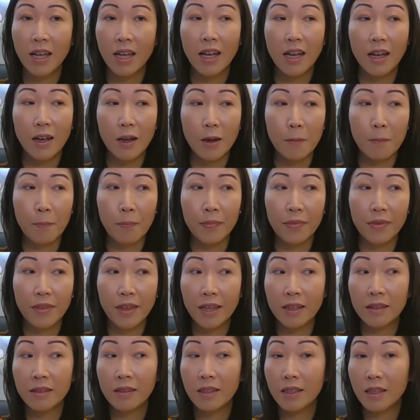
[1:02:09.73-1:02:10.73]
um,
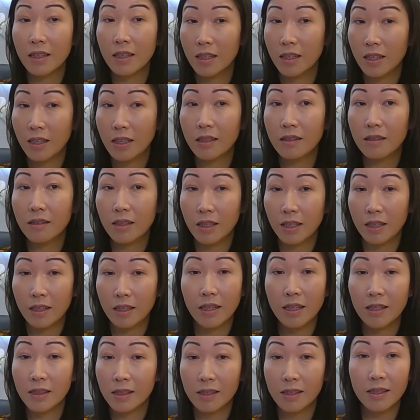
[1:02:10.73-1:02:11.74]
then
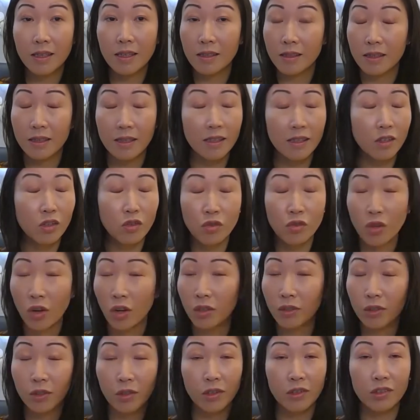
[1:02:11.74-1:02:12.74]
it's, it's, it's not
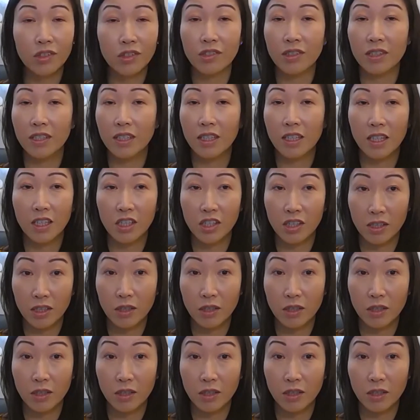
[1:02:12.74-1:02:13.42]
a contraindication.